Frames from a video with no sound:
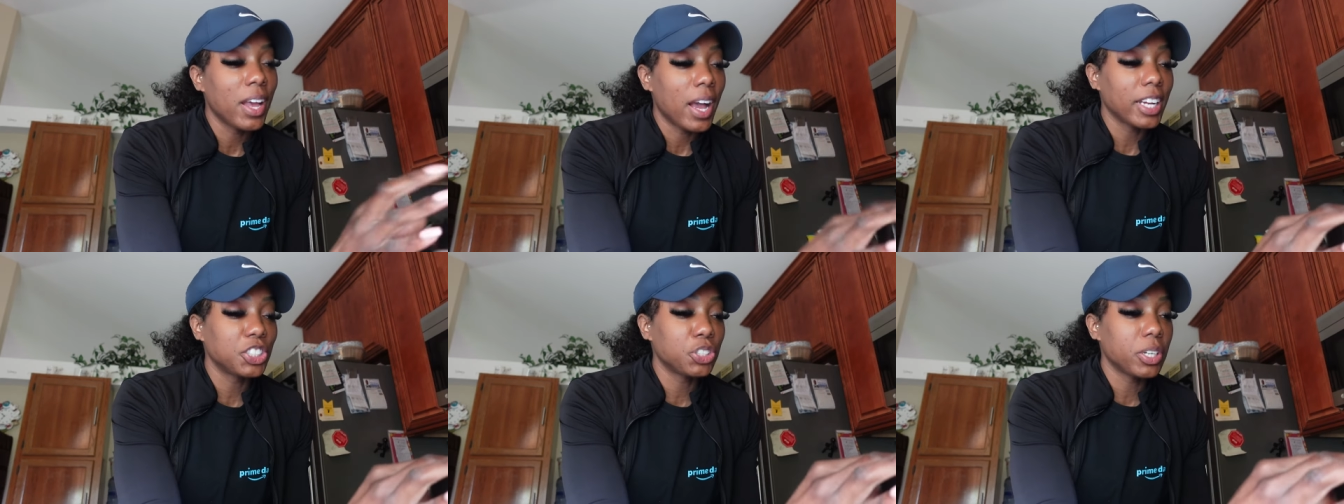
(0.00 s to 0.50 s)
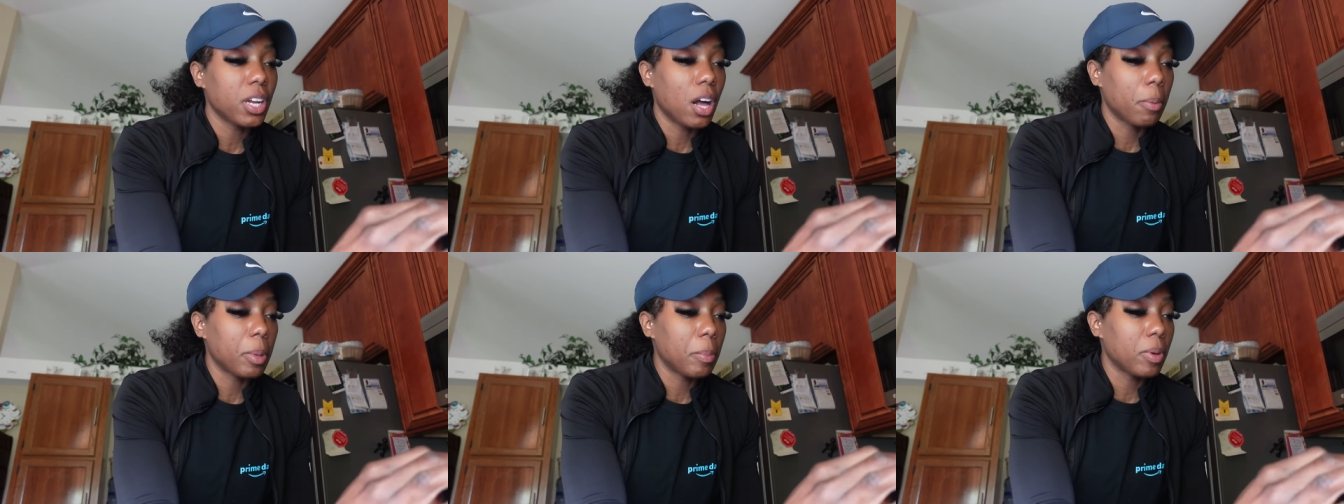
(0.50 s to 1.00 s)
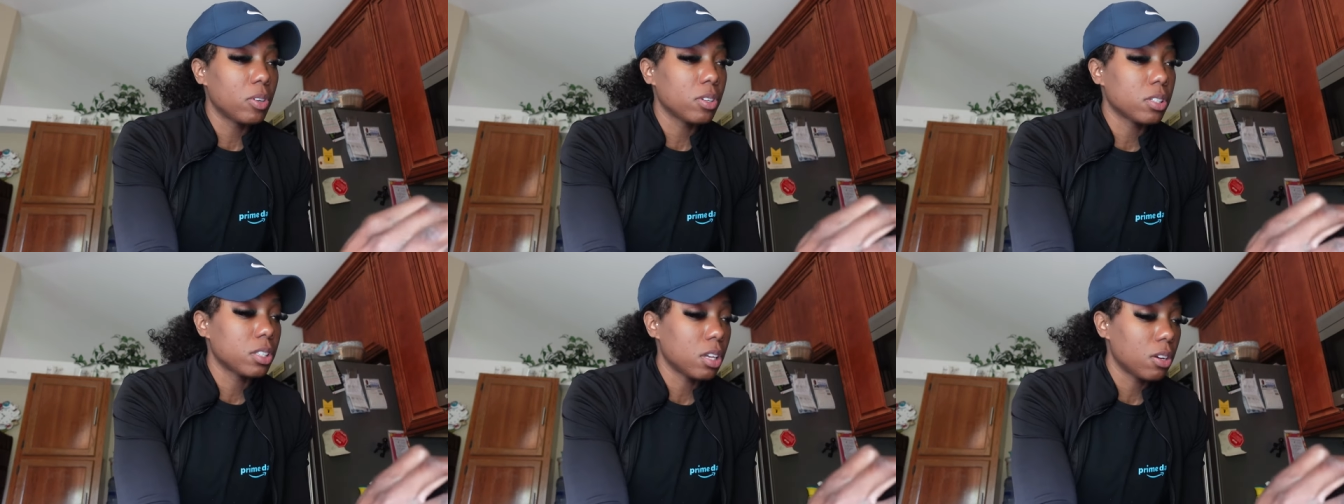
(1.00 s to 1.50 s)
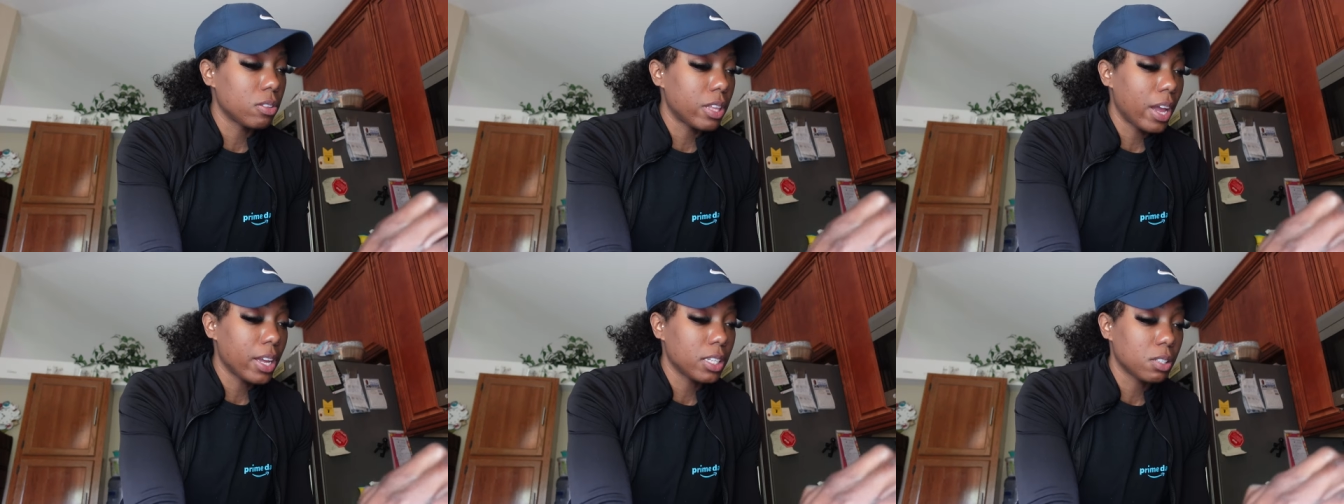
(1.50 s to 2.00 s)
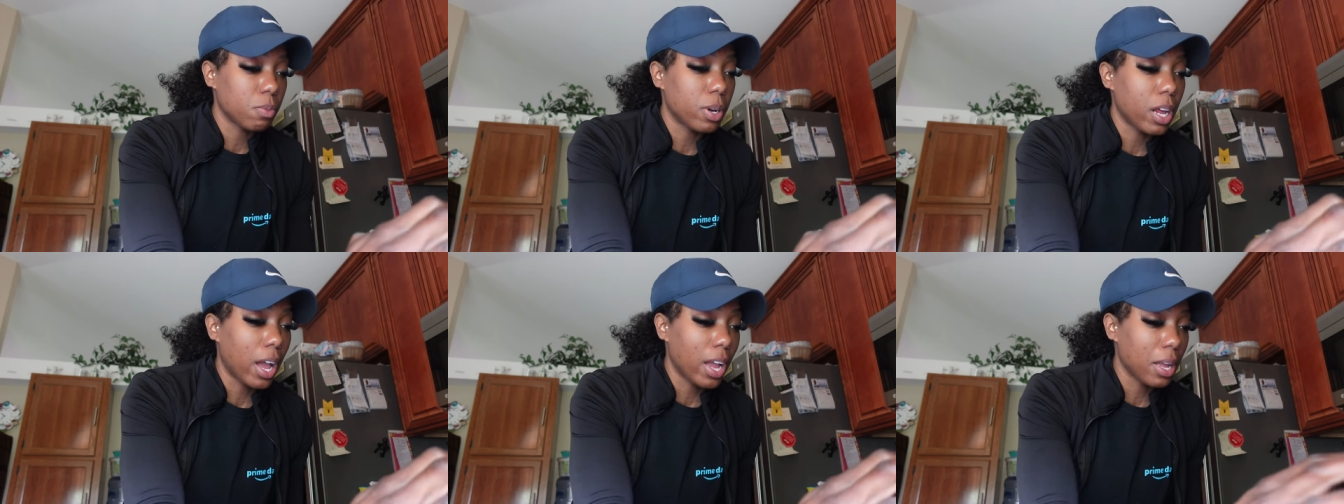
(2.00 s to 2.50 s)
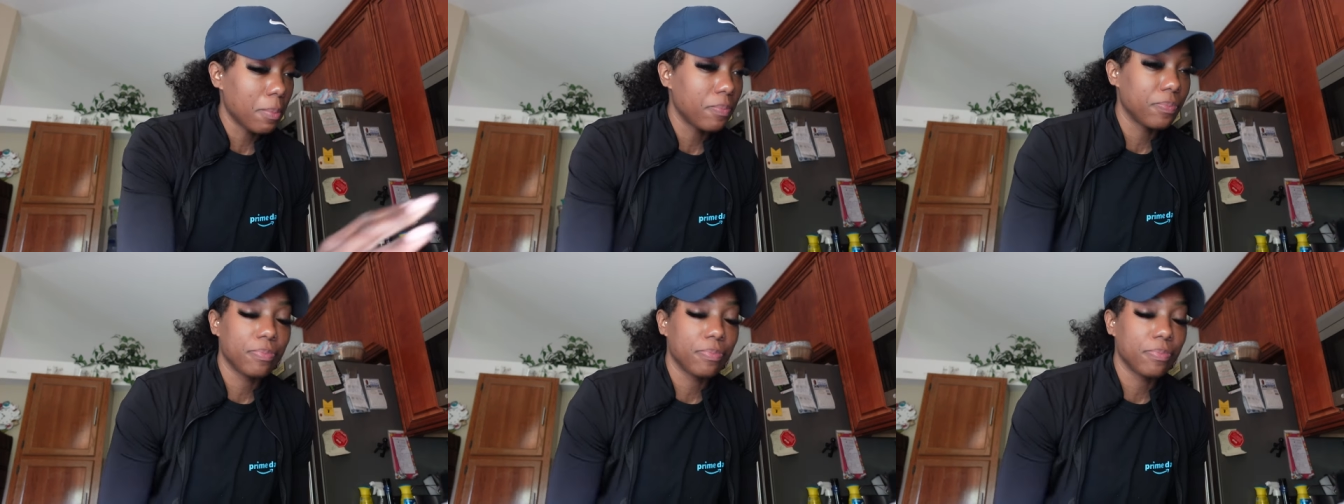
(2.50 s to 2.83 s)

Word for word: I drink almond milk, so that is what I am.